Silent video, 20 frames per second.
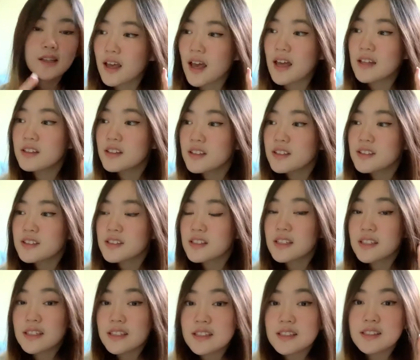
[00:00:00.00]
and it's
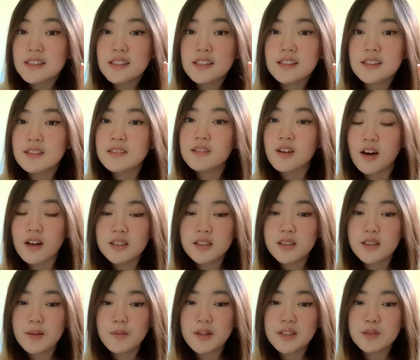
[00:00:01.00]
easy to talk to
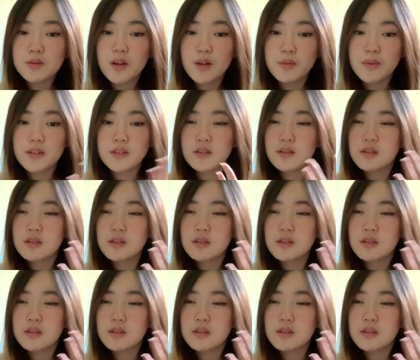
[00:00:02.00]
them as well because